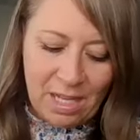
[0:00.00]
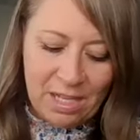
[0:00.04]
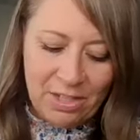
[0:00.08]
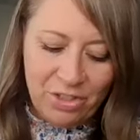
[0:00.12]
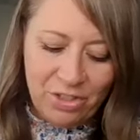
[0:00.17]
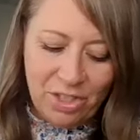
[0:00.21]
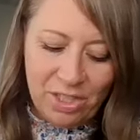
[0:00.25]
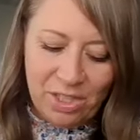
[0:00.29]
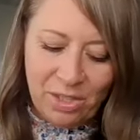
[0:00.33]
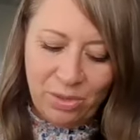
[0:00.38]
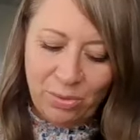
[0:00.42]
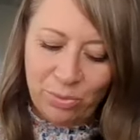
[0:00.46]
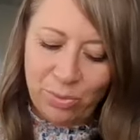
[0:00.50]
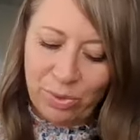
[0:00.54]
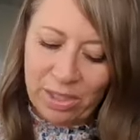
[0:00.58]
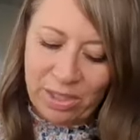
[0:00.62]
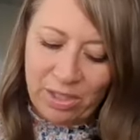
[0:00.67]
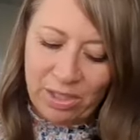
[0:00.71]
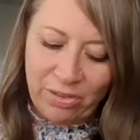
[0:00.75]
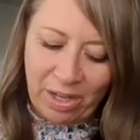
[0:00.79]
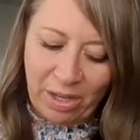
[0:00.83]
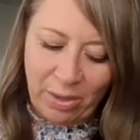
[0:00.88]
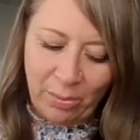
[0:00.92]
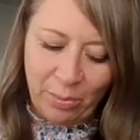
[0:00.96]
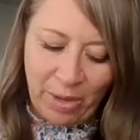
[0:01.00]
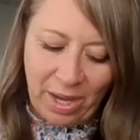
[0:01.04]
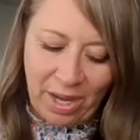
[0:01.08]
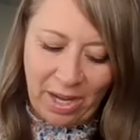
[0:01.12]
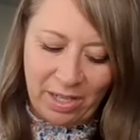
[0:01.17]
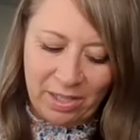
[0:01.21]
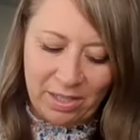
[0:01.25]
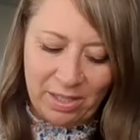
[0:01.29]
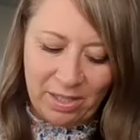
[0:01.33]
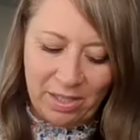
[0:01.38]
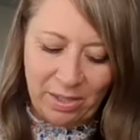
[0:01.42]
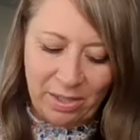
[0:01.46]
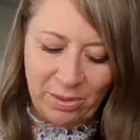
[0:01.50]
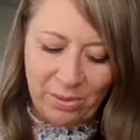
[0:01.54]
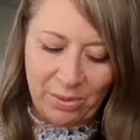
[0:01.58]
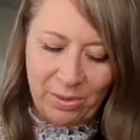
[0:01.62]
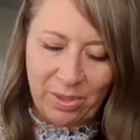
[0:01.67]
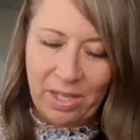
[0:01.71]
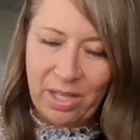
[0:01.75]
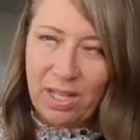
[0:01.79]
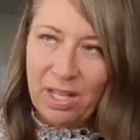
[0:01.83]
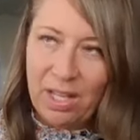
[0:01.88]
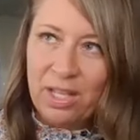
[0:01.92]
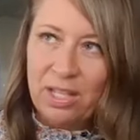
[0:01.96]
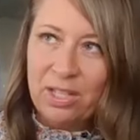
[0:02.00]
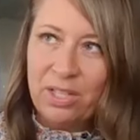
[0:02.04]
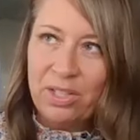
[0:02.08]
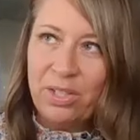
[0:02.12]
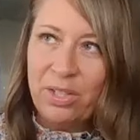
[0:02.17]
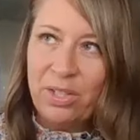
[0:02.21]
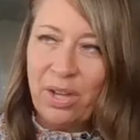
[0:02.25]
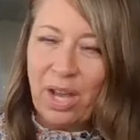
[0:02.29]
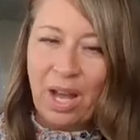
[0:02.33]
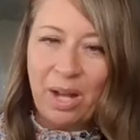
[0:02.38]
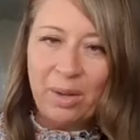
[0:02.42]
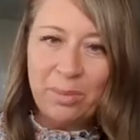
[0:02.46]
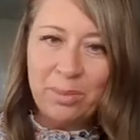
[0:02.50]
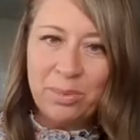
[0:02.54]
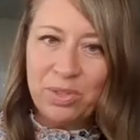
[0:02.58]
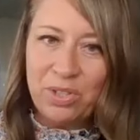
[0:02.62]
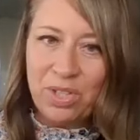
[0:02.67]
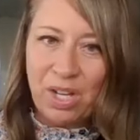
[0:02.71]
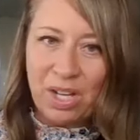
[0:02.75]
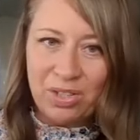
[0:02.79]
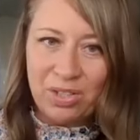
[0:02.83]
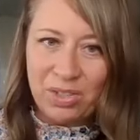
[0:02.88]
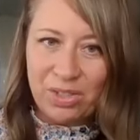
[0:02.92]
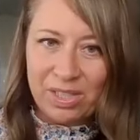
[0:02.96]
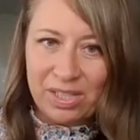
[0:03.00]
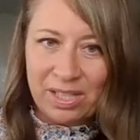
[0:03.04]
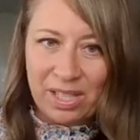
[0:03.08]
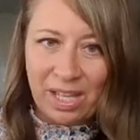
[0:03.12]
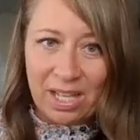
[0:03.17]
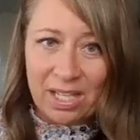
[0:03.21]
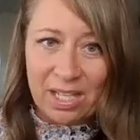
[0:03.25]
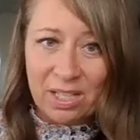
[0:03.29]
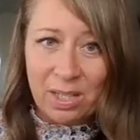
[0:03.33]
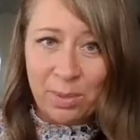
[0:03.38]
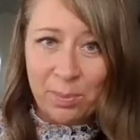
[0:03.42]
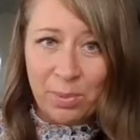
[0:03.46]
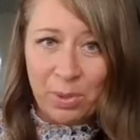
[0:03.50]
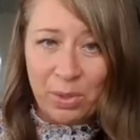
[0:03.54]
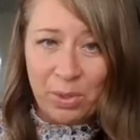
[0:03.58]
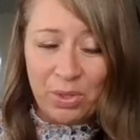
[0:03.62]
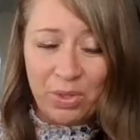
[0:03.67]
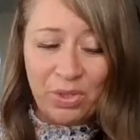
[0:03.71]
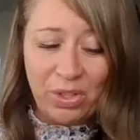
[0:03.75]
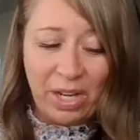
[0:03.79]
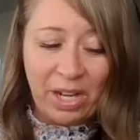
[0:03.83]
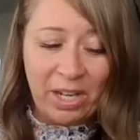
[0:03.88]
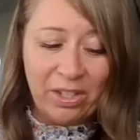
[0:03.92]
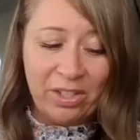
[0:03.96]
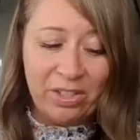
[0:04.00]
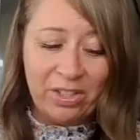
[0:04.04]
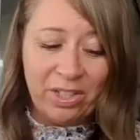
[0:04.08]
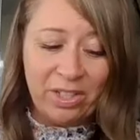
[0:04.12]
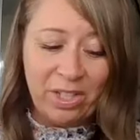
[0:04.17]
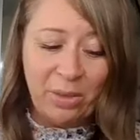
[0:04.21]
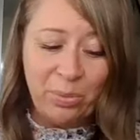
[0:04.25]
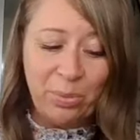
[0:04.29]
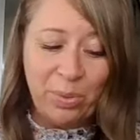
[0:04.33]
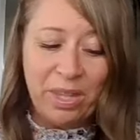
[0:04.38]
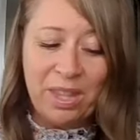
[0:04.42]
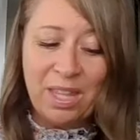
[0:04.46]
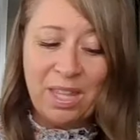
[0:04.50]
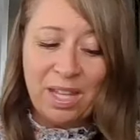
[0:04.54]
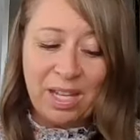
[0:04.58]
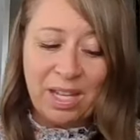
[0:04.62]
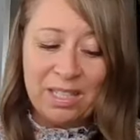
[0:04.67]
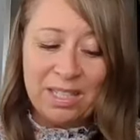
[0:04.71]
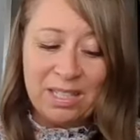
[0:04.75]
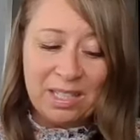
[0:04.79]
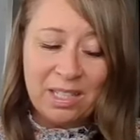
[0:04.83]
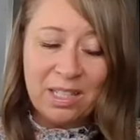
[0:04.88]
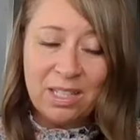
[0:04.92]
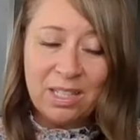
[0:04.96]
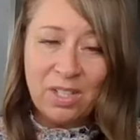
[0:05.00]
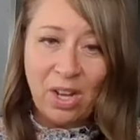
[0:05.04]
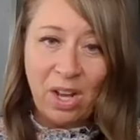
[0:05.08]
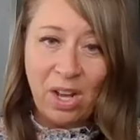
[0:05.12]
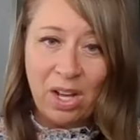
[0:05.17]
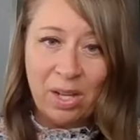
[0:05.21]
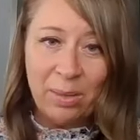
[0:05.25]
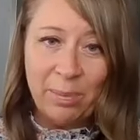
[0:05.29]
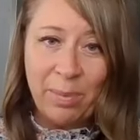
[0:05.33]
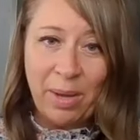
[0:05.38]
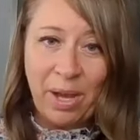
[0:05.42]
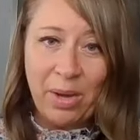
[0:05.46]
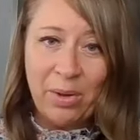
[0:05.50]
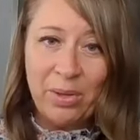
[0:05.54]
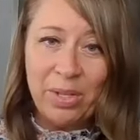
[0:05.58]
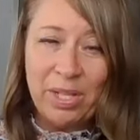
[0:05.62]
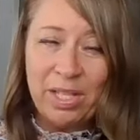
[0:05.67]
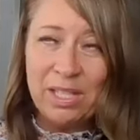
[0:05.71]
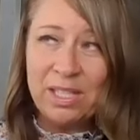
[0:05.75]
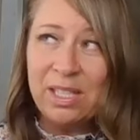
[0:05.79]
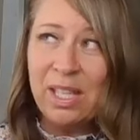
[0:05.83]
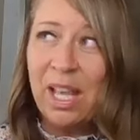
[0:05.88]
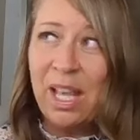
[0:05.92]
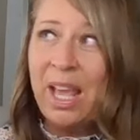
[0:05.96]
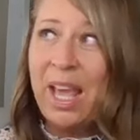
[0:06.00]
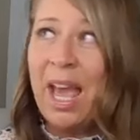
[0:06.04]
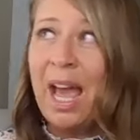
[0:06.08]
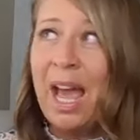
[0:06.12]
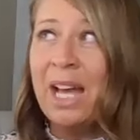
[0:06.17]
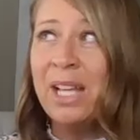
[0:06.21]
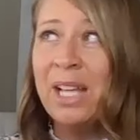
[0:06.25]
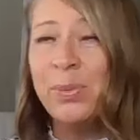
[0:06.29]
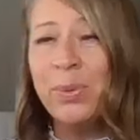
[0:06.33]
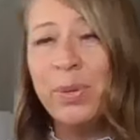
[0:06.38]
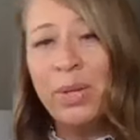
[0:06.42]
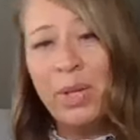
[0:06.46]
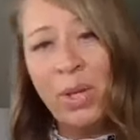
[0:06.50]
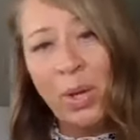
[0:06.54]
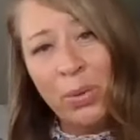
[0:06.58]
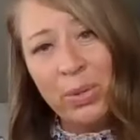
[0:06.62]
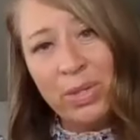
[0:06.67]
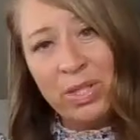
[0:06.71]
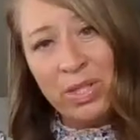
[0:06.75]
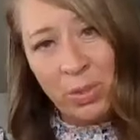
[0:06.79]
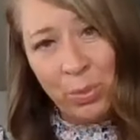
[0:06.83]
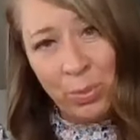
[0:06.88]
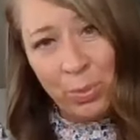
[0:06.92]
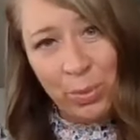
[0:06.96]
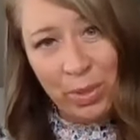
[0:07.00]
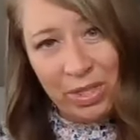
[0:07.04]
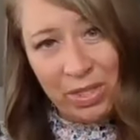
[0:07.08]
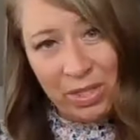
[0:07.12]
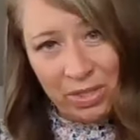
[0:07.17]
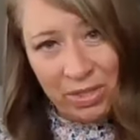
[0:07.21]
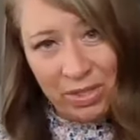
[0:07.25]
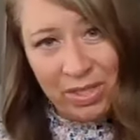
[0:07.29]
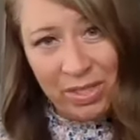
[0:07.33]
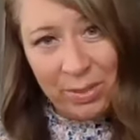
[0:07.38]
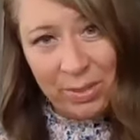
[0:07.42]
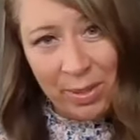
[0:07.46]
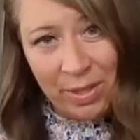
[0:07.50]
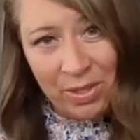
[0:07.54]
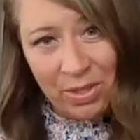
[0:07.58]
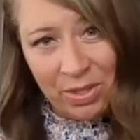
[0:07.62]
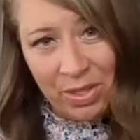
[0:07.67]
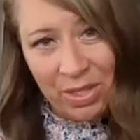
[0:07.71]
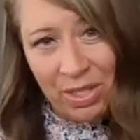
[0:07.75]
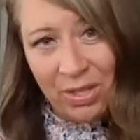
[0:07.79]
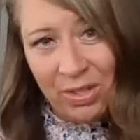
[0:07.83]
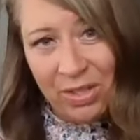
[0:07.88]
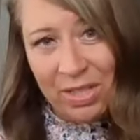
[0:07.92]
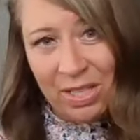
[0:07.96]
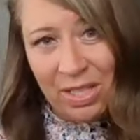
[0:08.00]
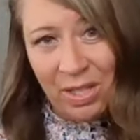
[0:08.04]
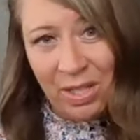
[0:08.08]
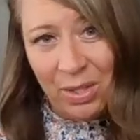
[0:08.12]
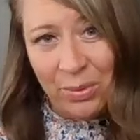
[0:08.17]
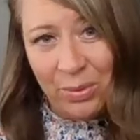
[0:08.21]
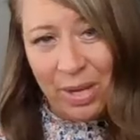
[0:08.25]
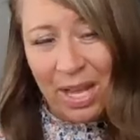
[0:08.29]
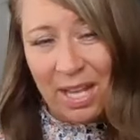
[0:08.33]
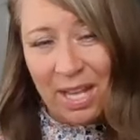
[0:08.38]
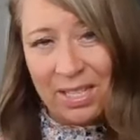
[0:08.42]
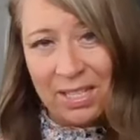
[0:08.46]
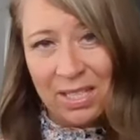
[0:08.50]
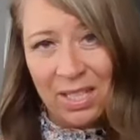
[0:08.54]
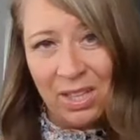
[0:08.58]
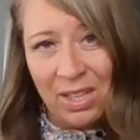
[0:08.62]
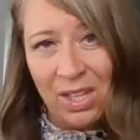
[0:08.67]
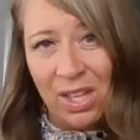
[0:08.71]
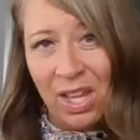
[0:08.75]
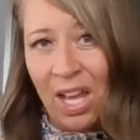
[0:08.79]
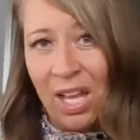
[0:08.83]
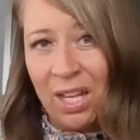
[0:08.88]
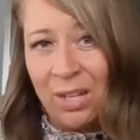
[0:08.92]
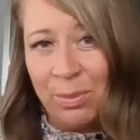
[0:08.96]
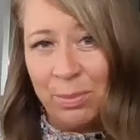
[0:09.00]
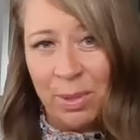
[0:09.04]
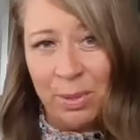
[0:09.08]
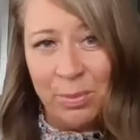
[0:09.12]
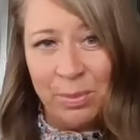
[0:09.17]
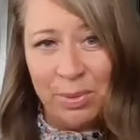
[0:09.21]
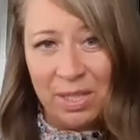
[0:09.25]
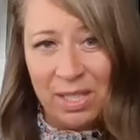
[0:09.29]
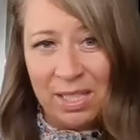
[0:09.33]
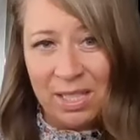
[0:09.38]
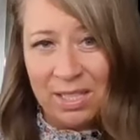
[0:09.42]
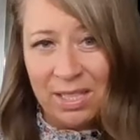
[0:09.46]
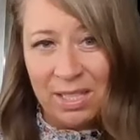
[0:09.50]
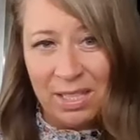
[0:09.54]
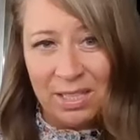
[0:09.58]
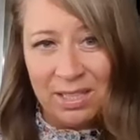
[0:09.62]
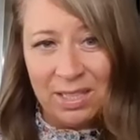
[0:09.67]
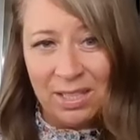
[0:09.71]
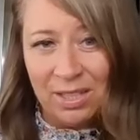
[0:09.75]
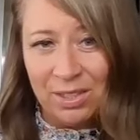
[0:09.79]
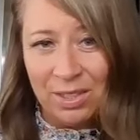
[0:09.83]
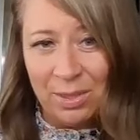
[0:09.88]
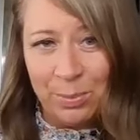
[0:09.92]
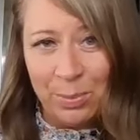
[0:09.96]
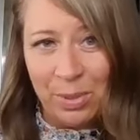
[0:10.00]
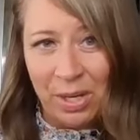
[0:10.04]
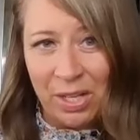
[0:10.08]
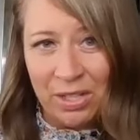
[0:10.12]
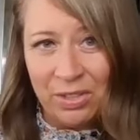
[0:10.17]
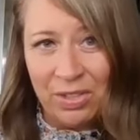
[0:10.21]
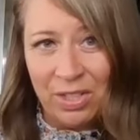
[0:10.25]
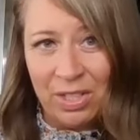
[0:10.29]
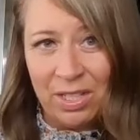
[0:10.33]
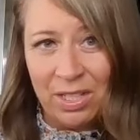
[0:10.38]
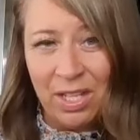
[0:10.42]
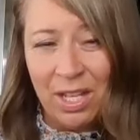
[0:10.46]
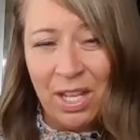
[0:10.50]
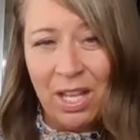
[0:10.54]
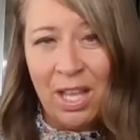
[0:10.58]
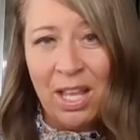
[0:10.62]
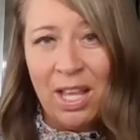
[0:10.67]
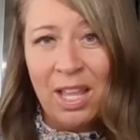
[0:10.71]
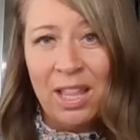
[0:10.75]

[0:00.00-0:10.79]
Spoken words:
it's just a really great way to help change your skin, to boost your energy. One thing I didn't talk about is as we go into winter, especially here in the US, a lot of people get seasonal depression.